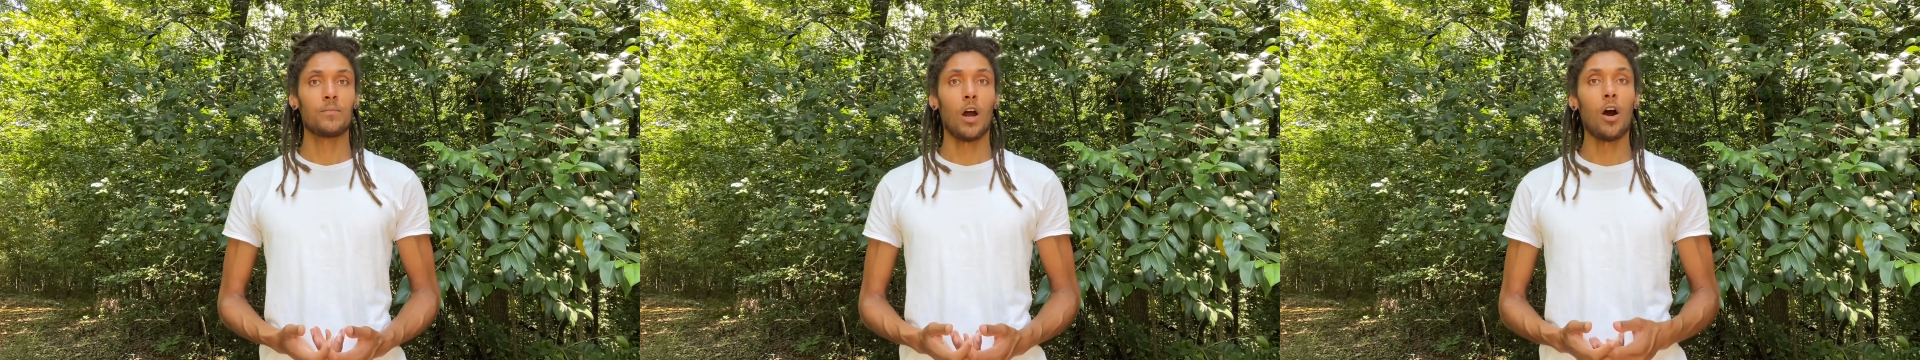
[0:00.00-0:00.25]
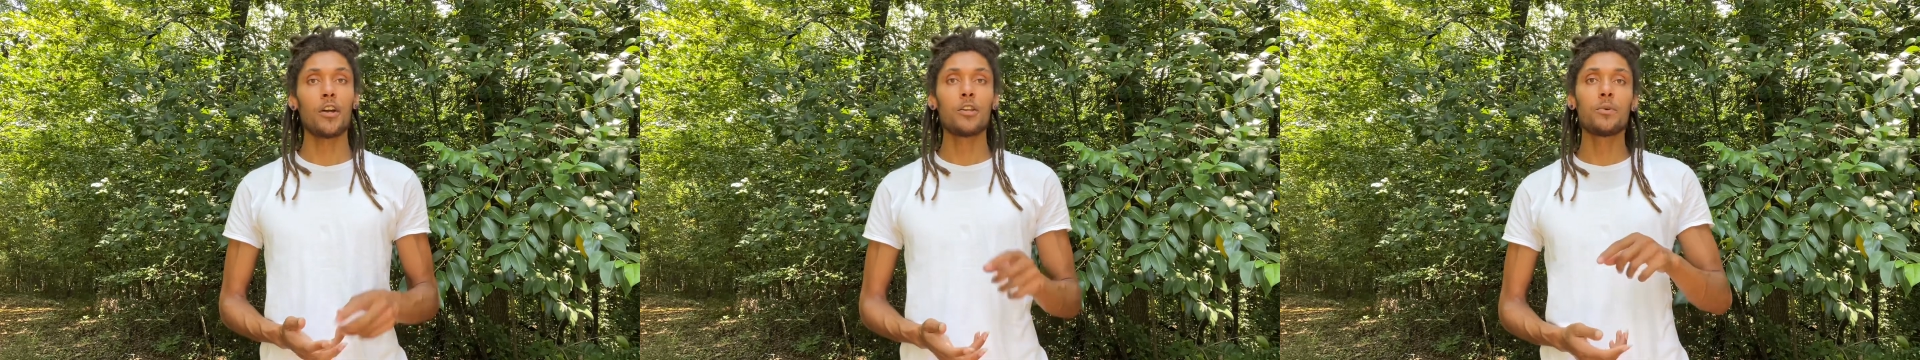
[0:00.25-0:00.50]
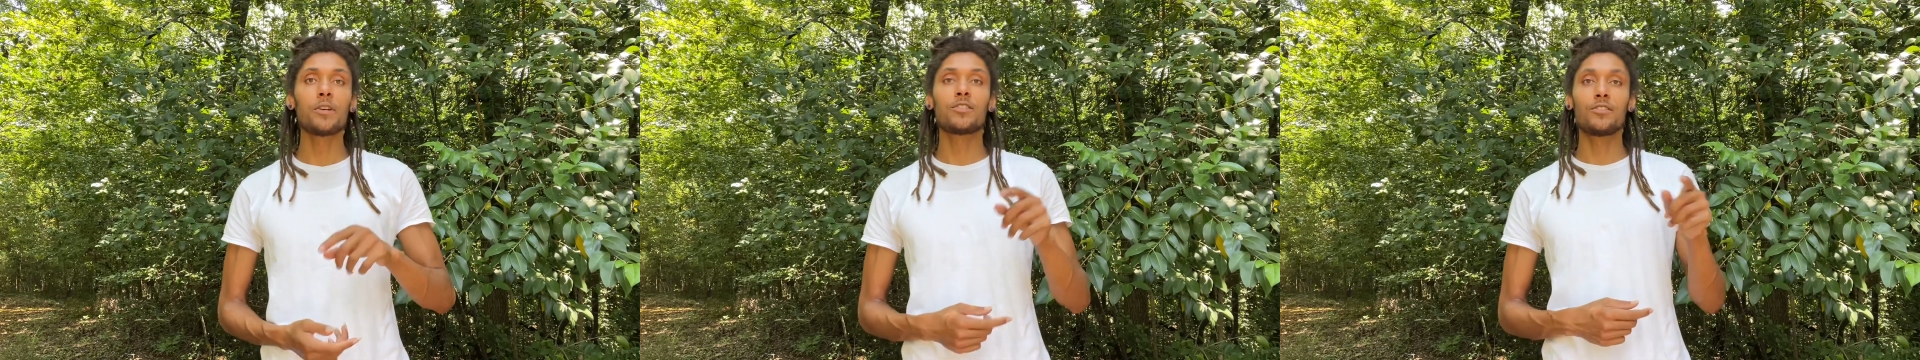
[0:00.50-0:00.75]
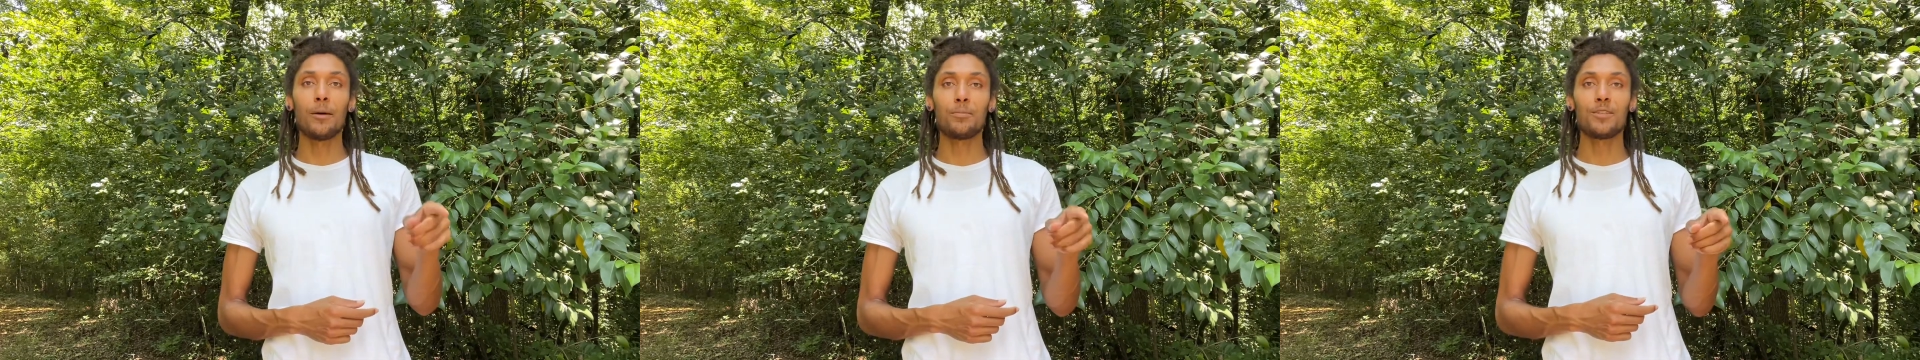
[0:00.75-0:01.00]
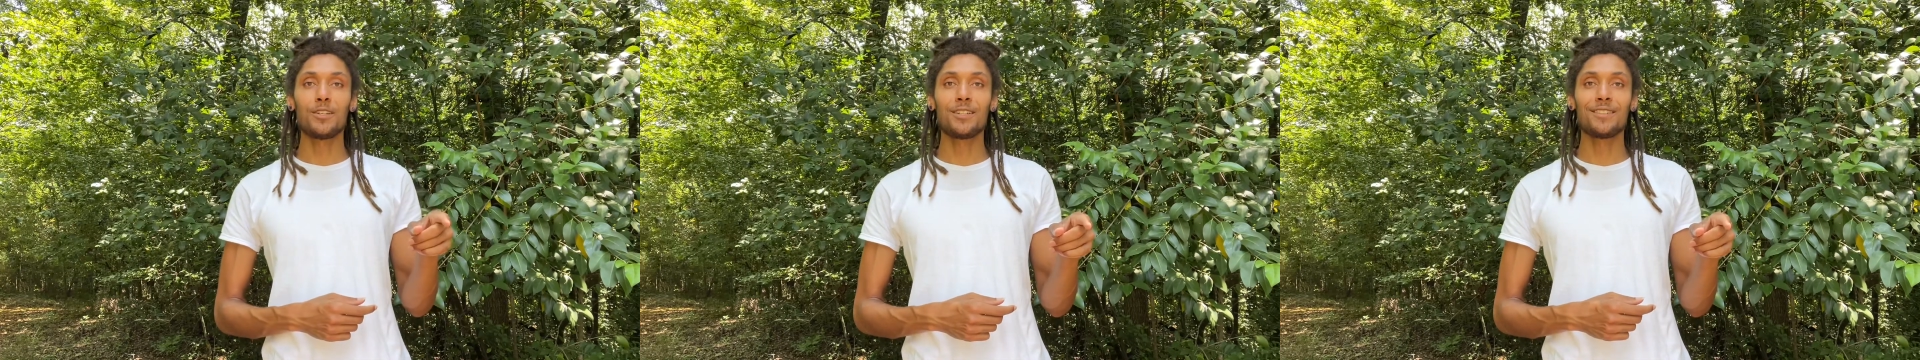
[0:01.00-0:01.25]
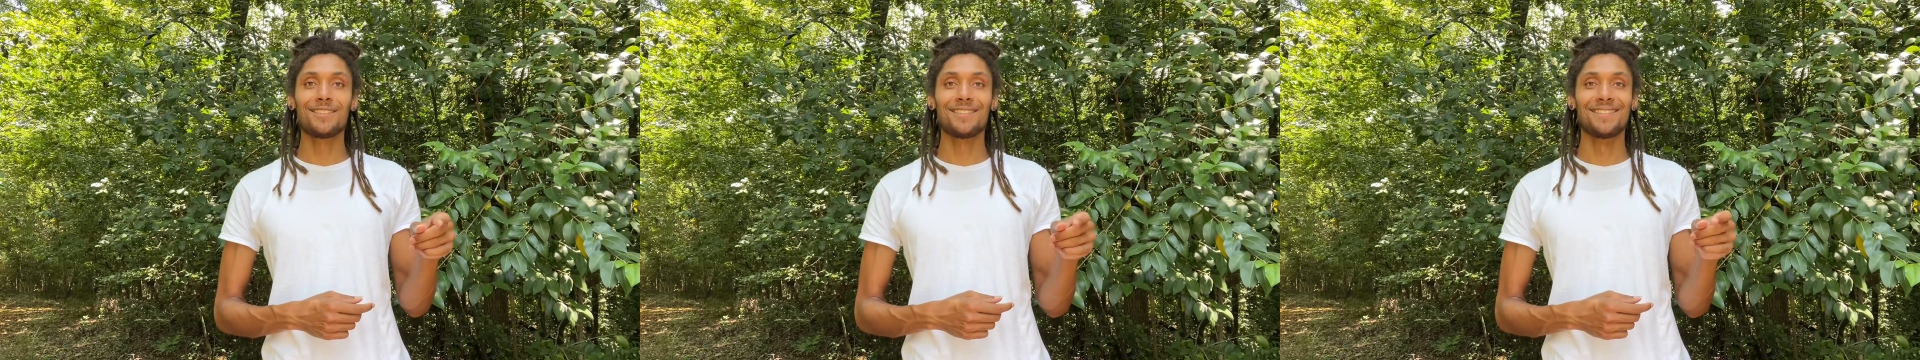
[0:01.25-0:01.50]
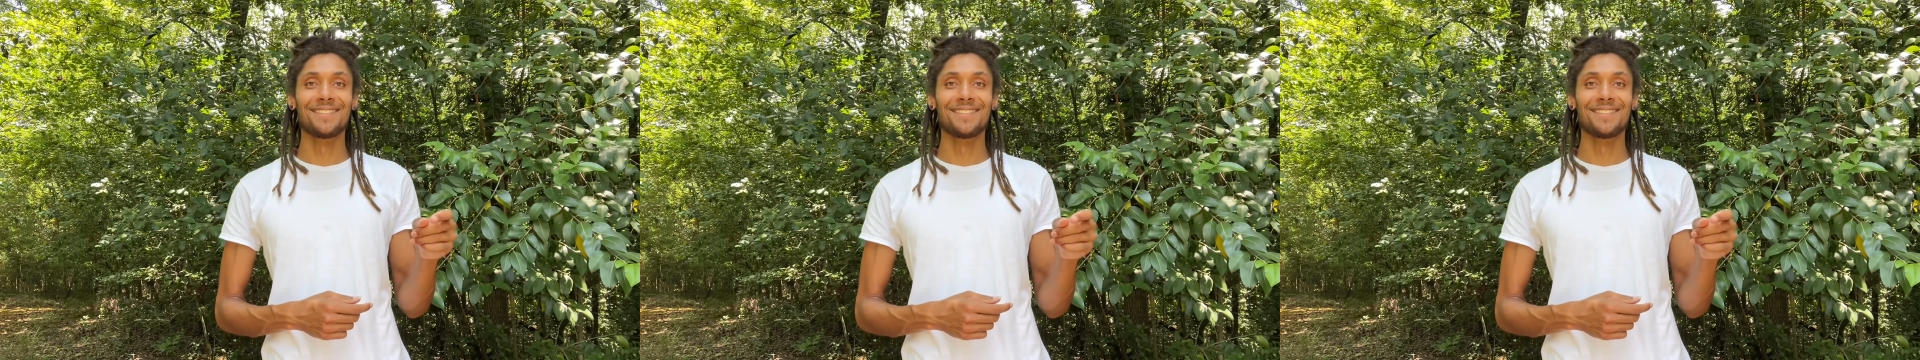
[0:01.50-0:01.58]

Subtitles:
Are you accepting